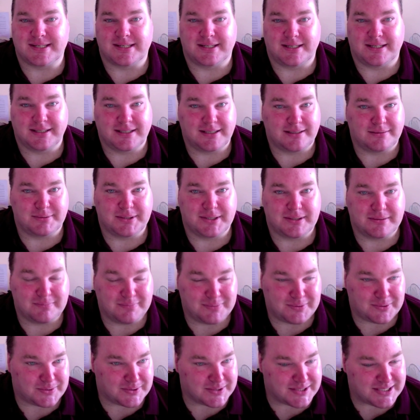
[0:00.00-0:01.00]
a little bit in
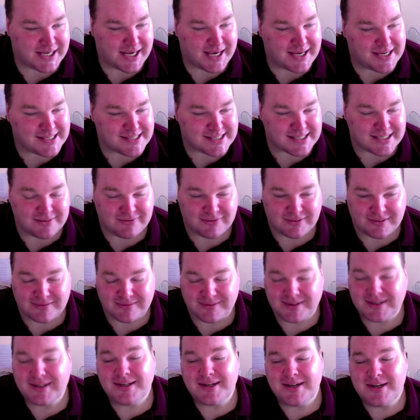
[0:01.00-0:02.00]
poor taste, even